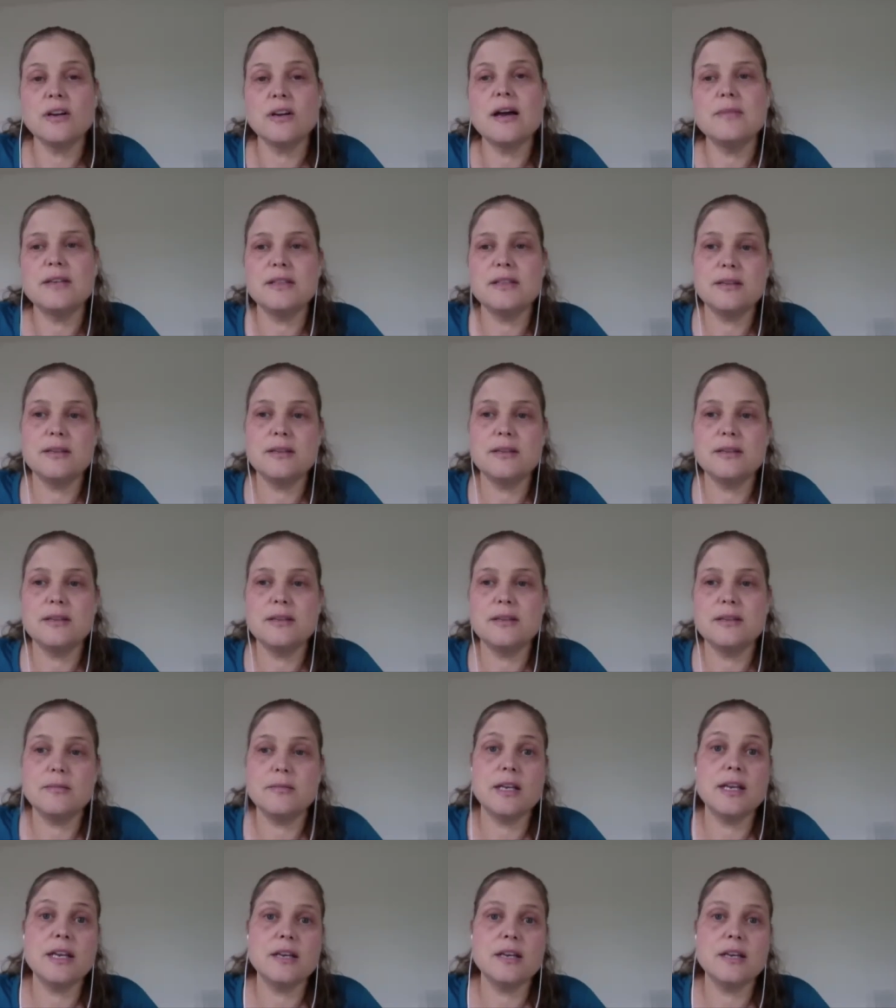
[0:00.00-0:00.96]
Um, in the
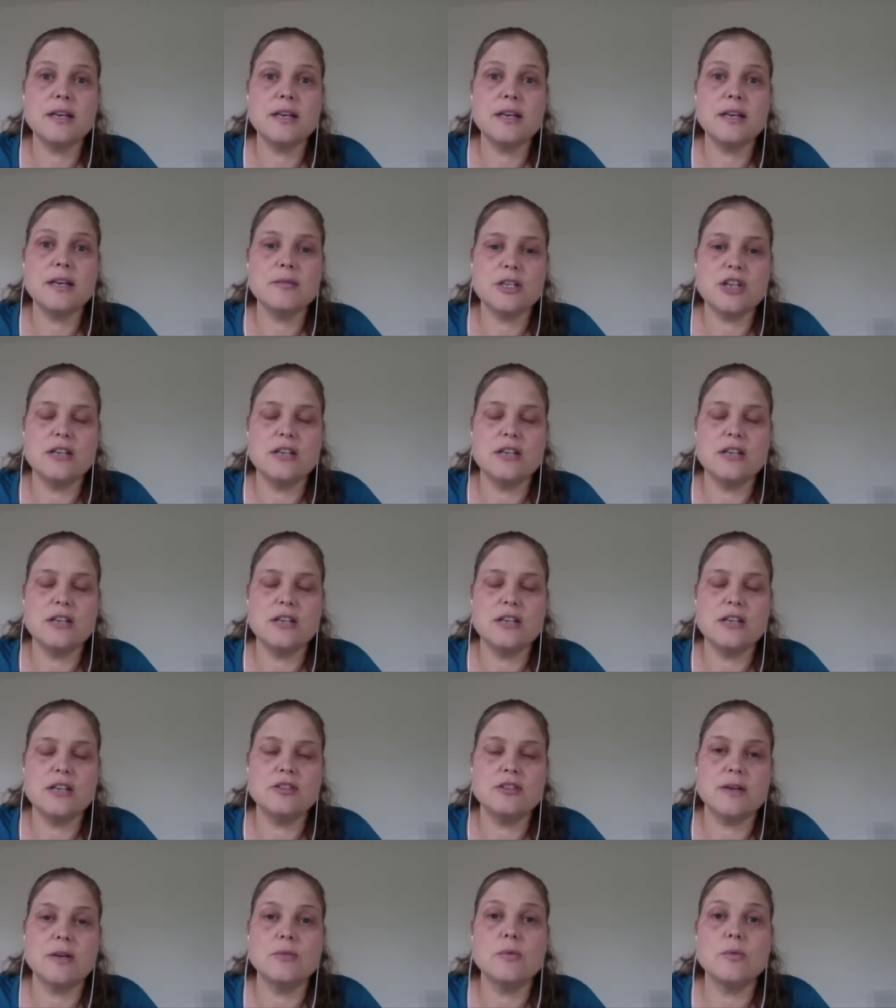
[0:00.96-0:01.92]
beginning, we
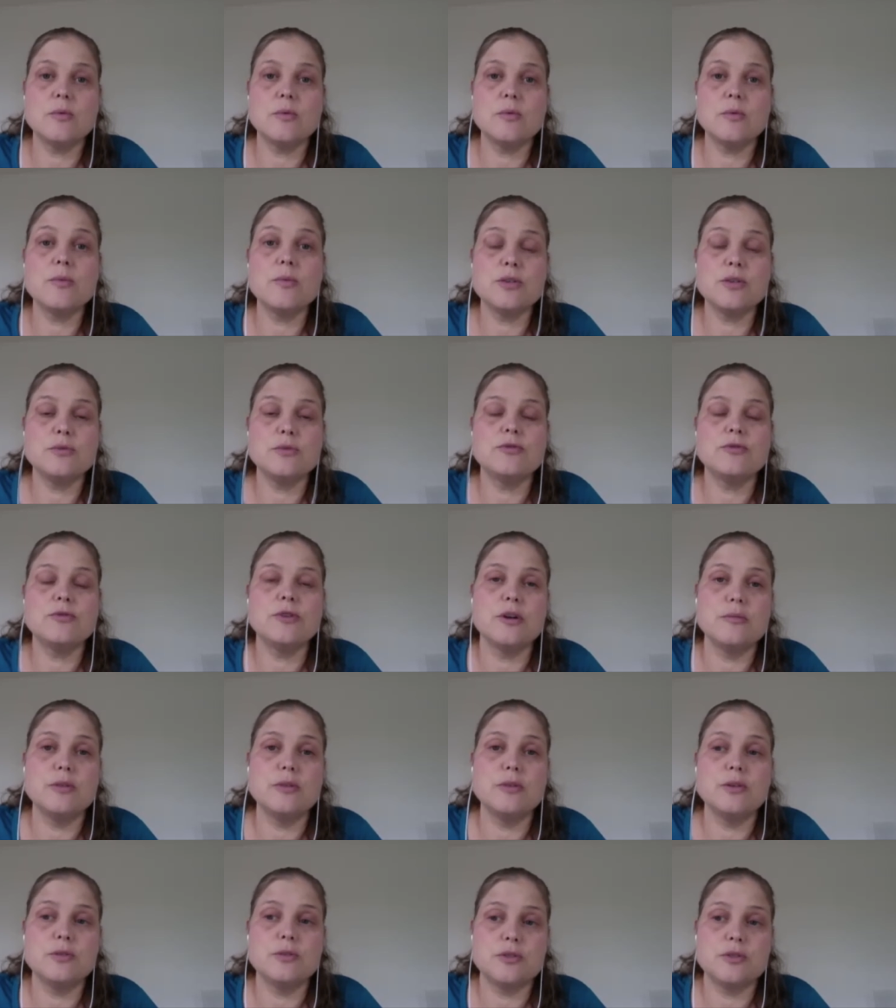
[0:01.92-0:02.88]
changed around what we do for
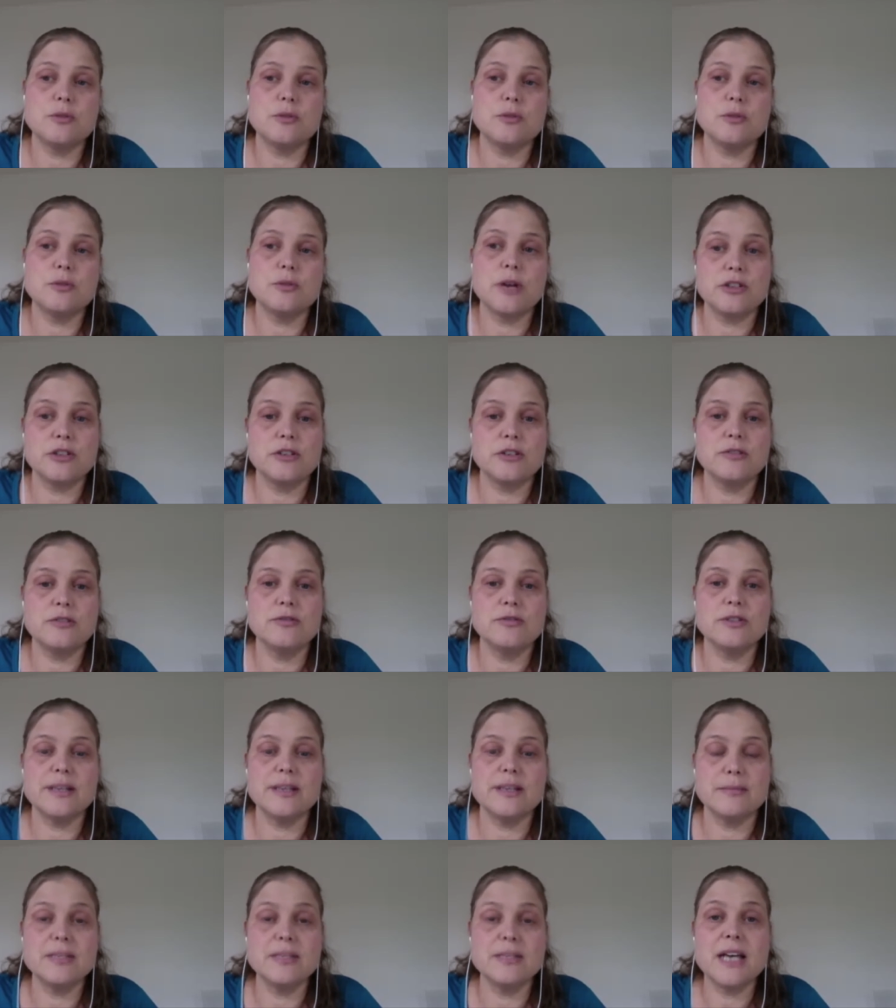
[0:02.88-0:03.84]
immunosuppression for
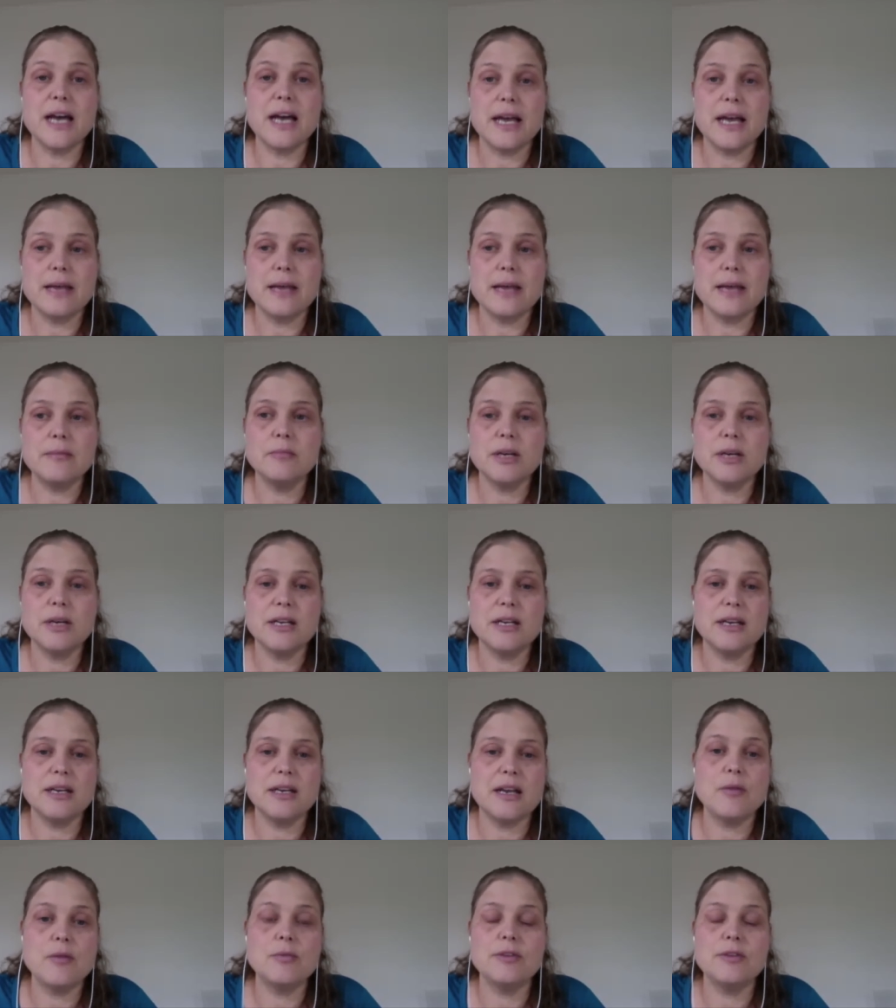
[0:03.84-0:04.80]
some time, but
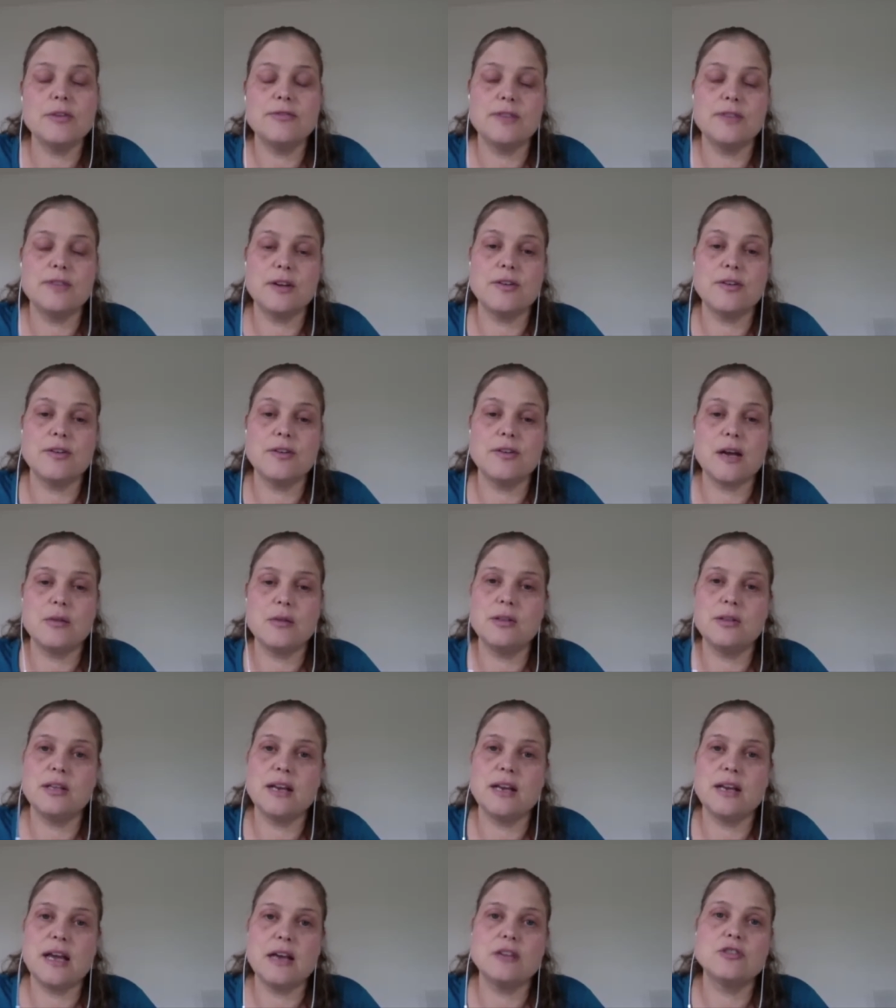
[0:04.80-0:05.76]
now we figured out
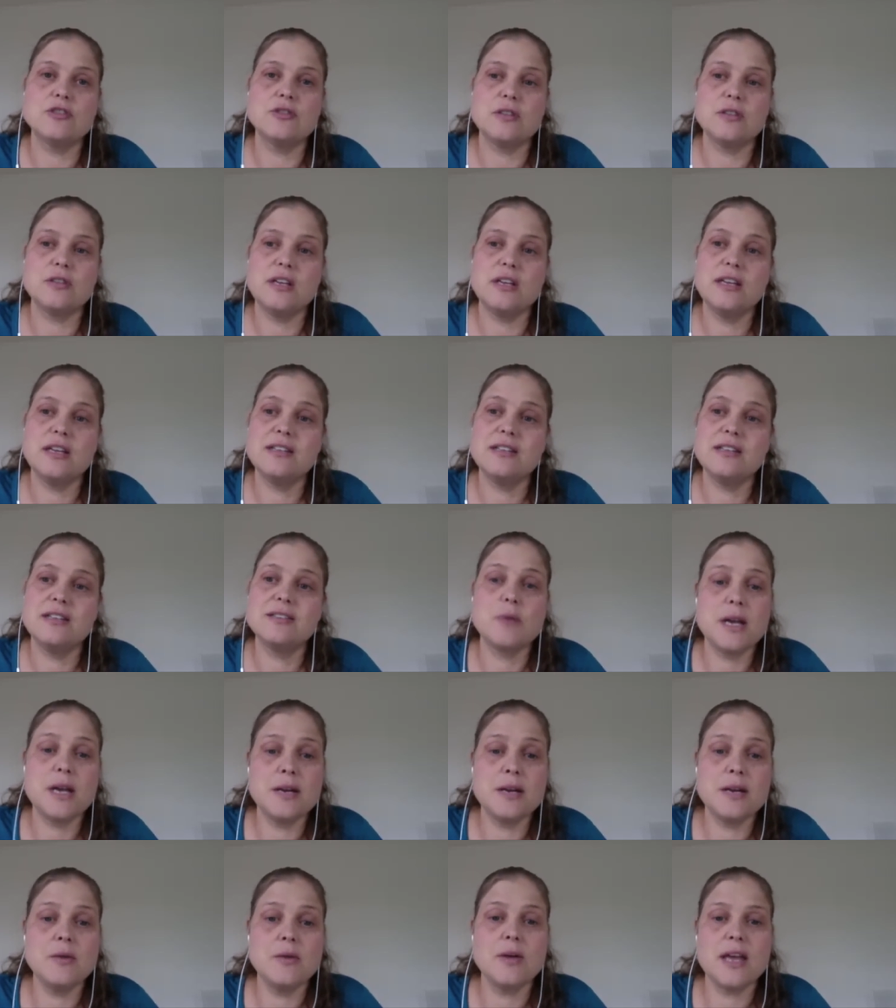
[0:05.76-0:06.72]
that actually it's
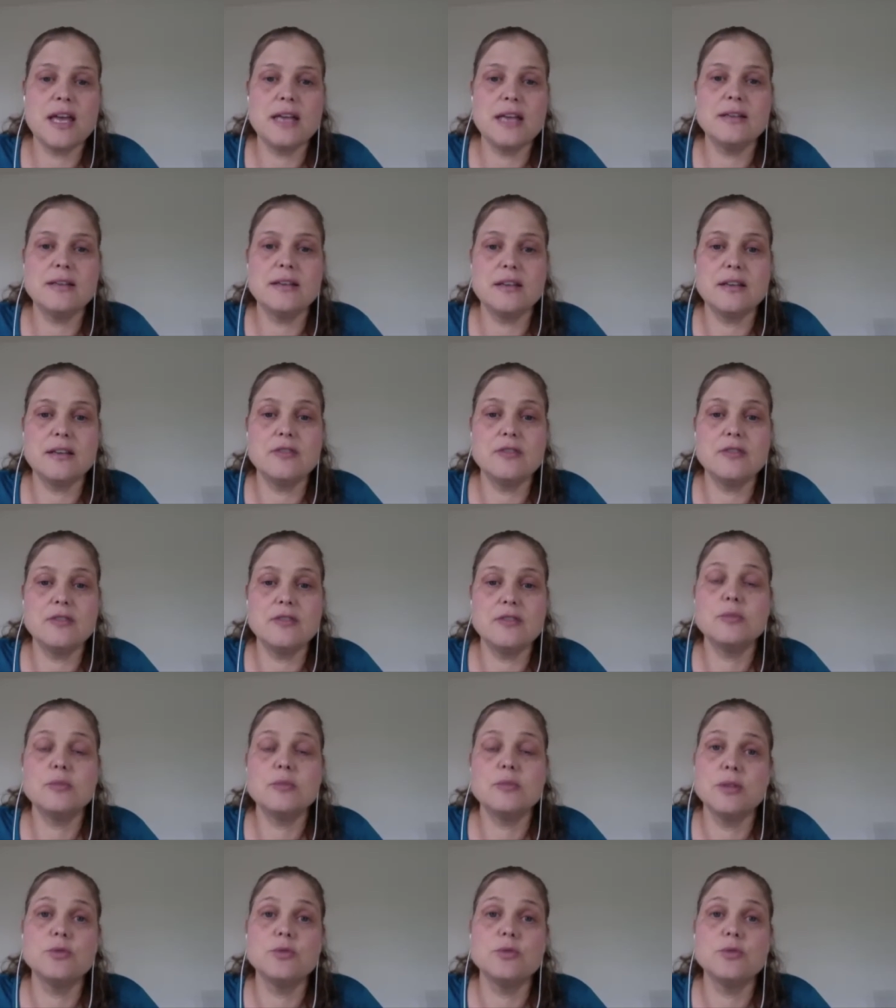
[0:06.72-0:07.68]
quite okay to give
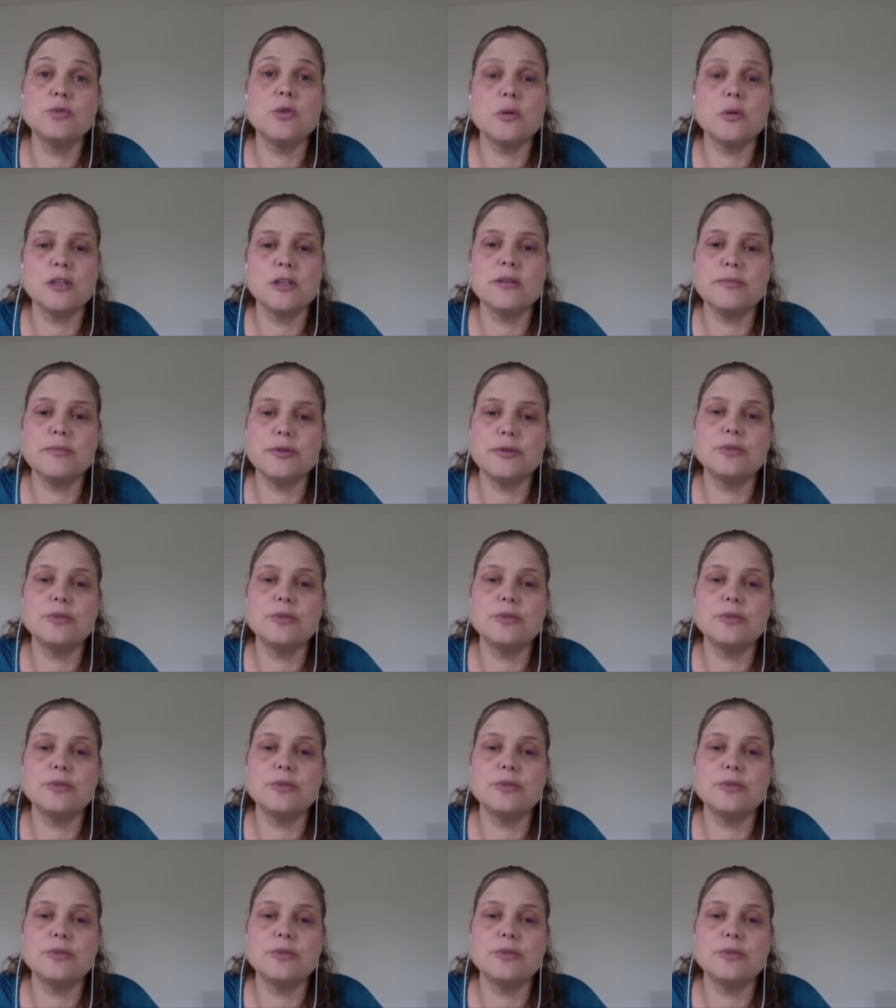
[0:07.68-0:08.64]
people normal
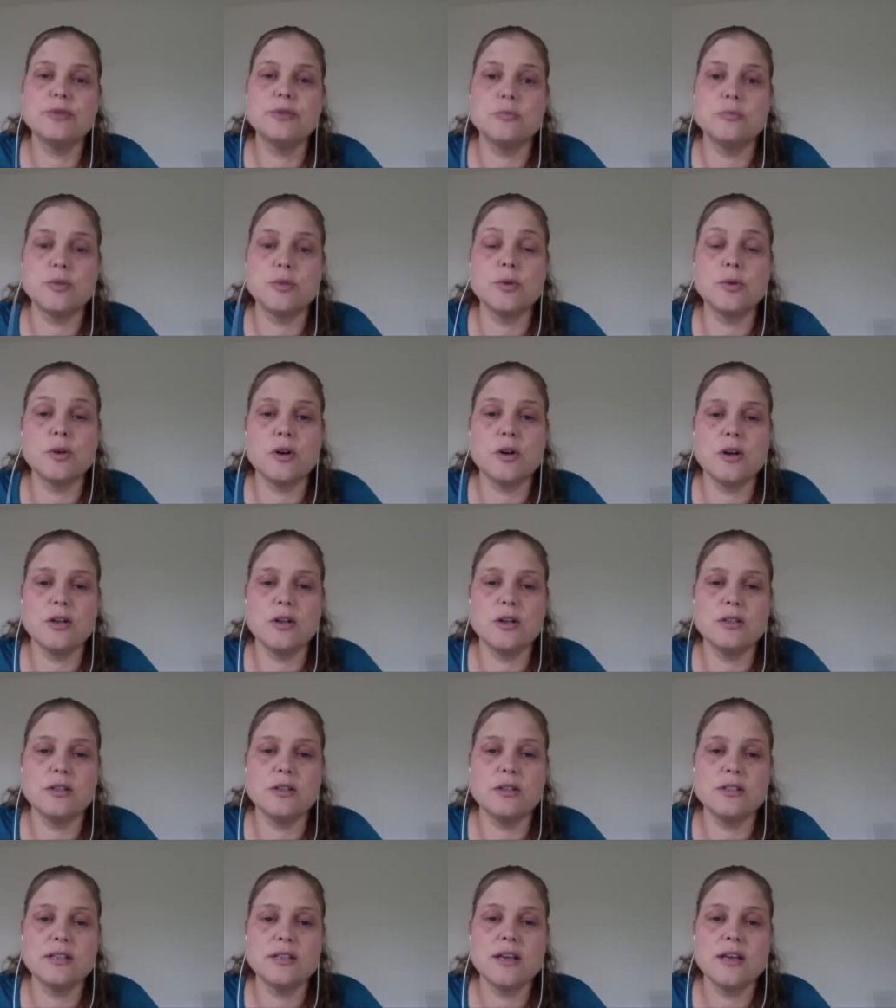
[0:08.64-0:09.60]
immunosuppression
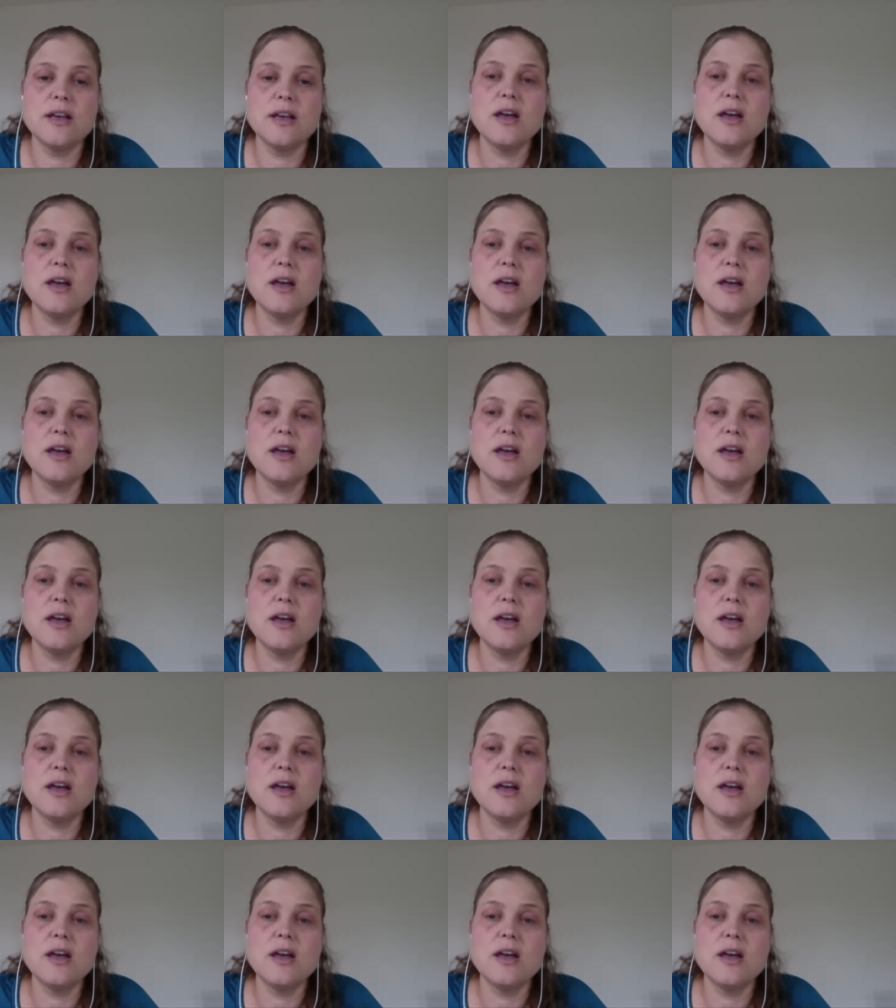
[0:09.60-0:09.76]
protocols.